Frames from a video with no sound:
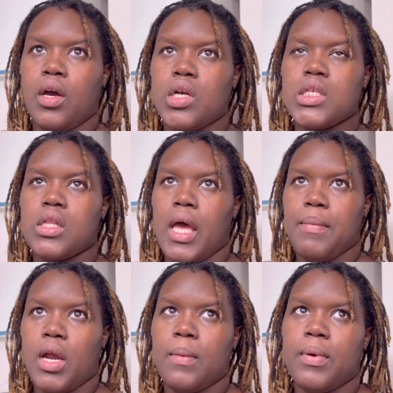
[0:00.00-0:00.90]
go to the
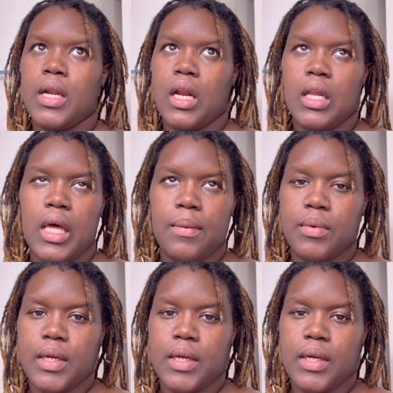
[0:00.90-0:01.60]
library, print out a label and